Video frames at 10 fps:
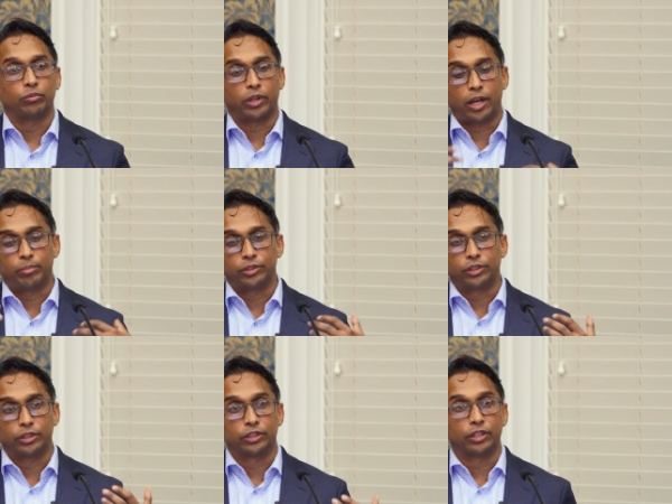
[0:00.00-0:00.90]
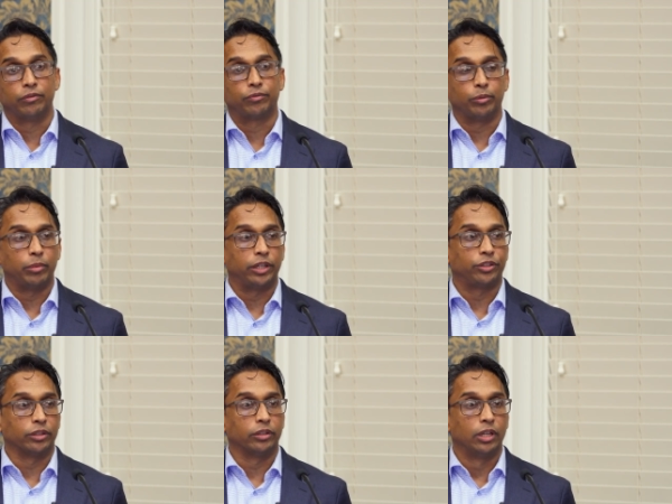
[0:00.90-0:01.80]
So what happens is this
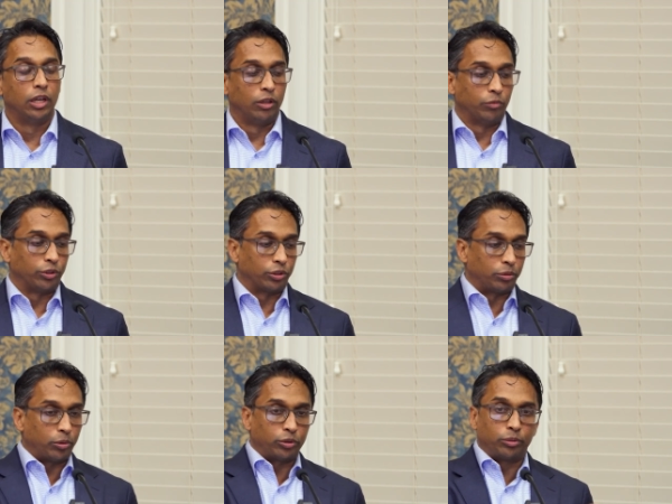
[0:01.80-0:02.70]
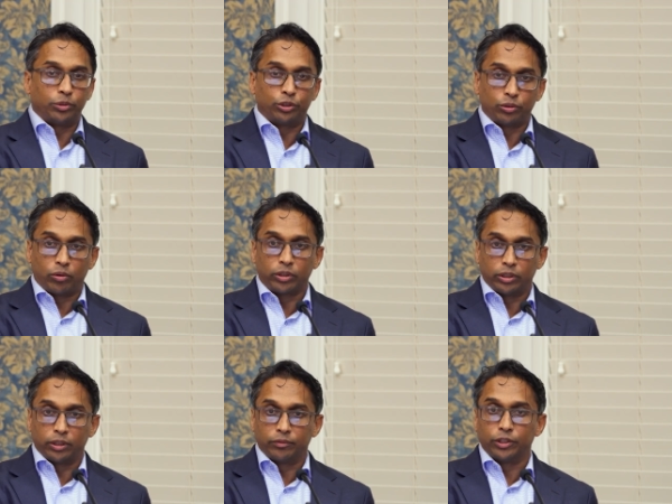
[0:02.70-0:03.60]
inflammation, which is supposed to be
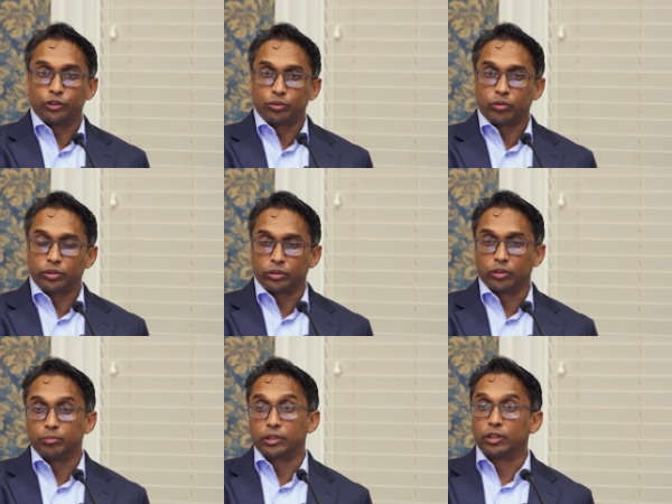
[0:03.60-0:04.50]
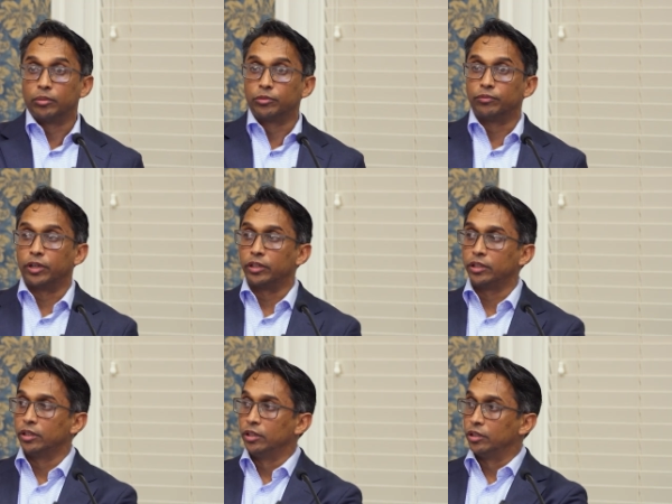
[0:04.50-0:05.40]
short-lived and short-term, becomes
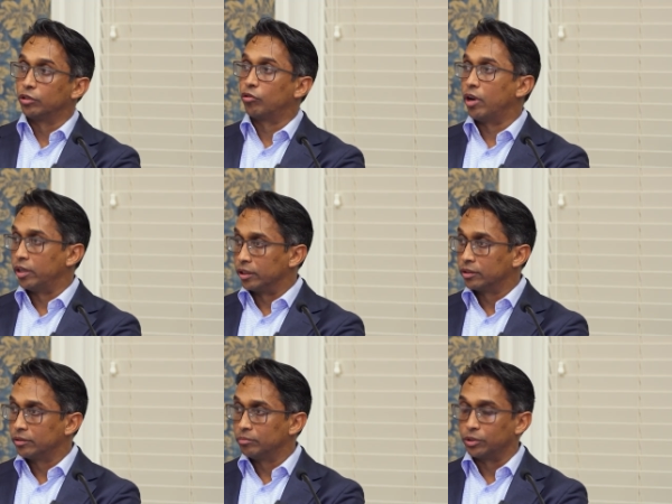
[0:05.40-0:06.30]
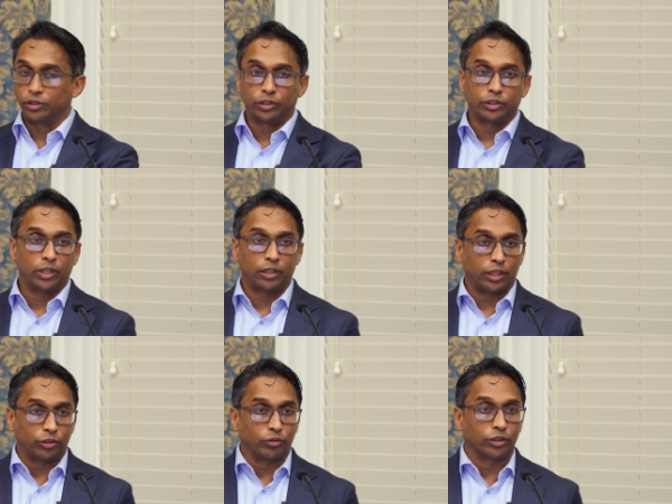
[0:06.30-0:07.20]
very chronic, because it's not
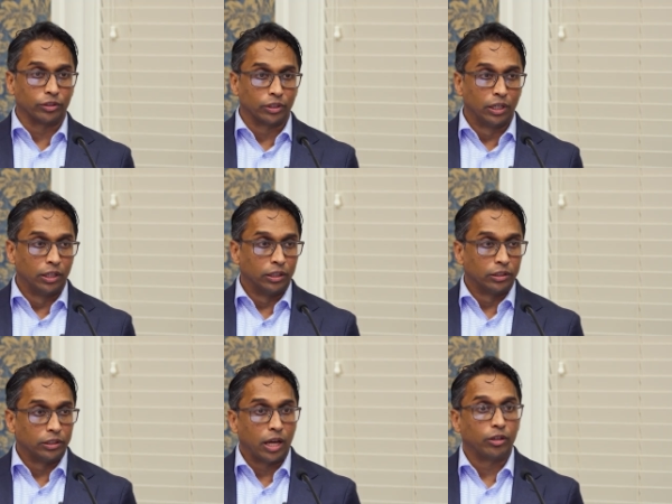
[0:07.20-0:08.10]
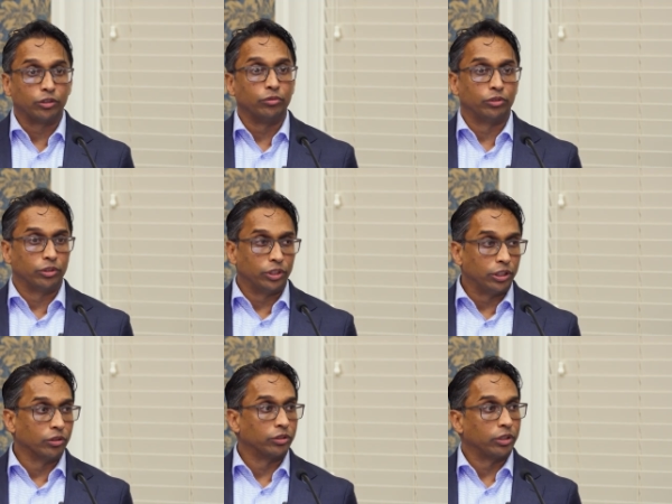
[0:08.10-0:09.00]
like you can not use your
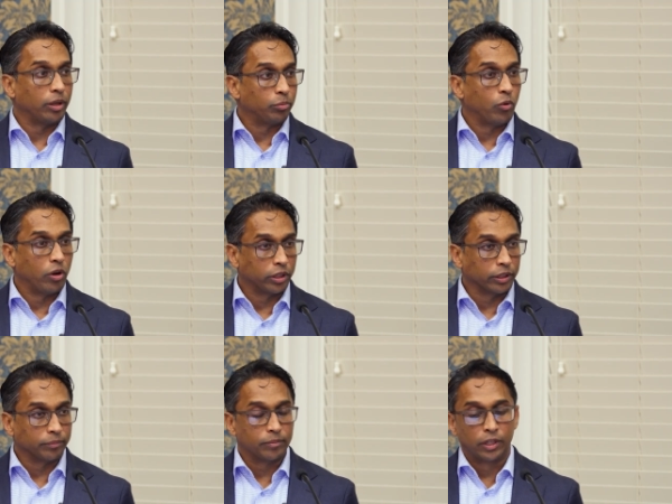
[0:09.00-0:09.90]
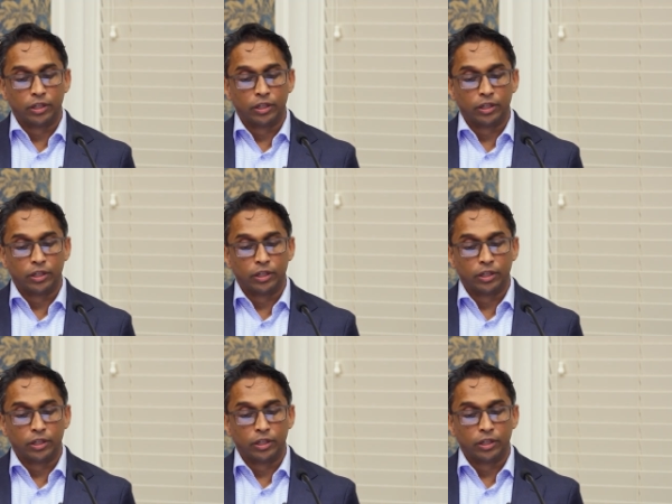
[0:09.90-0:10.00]
knee or stop walking.